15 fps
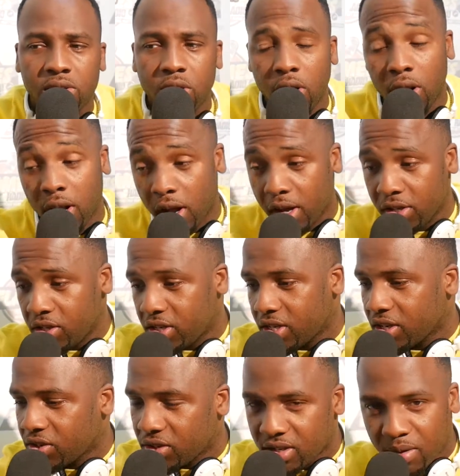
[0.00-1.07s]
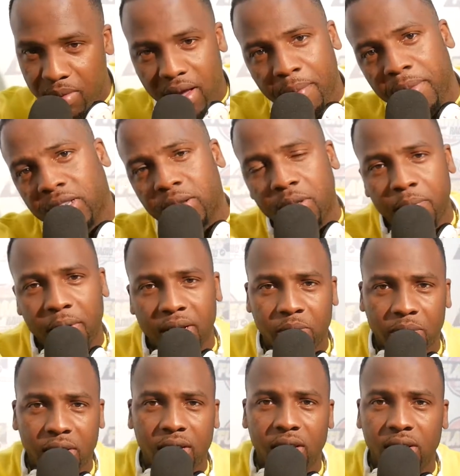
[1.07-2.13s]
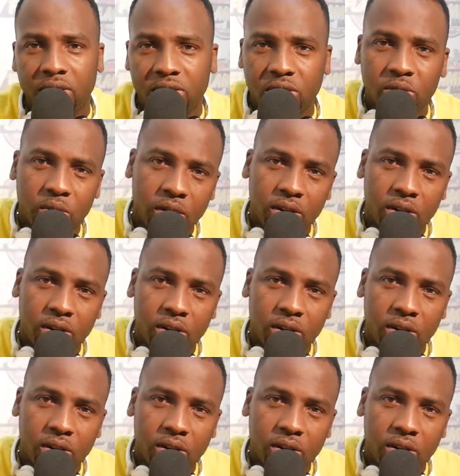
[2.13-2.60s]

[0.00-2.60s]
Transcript: I should say, I'm mixing the pot with the English, you know,